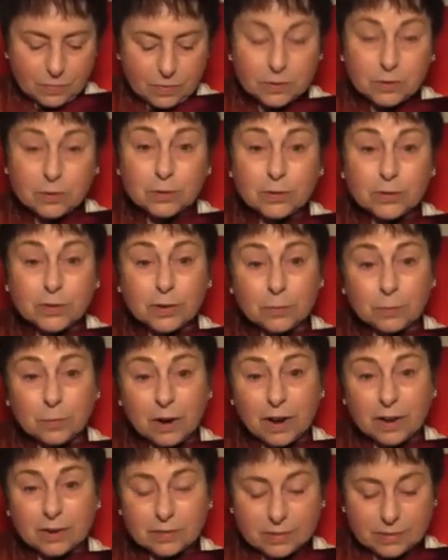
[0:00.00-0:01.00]
ninja
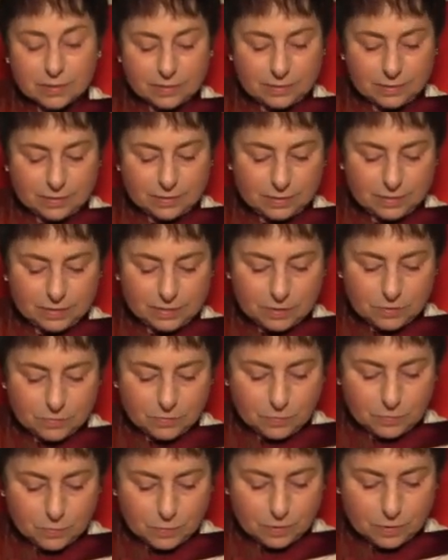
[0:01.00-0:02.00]
practice and so
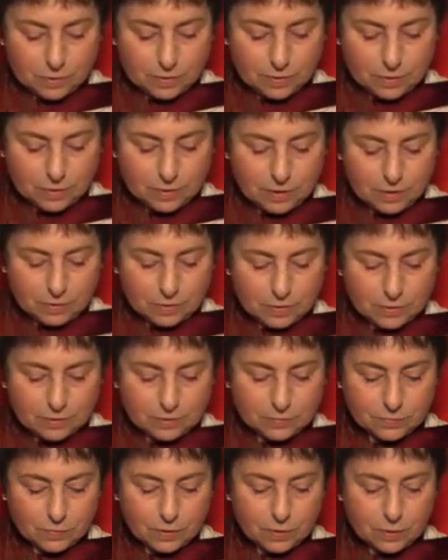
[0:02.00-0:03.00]
forth know this
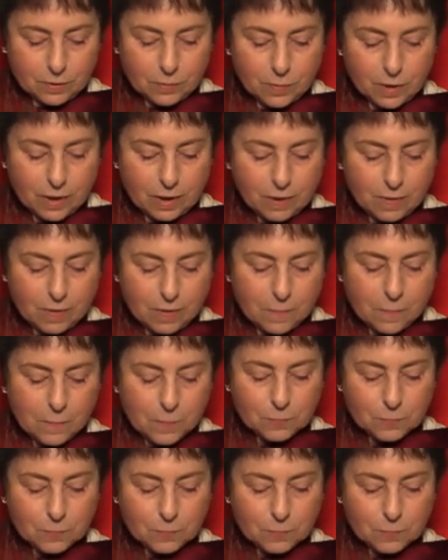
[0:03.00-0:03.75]
very well.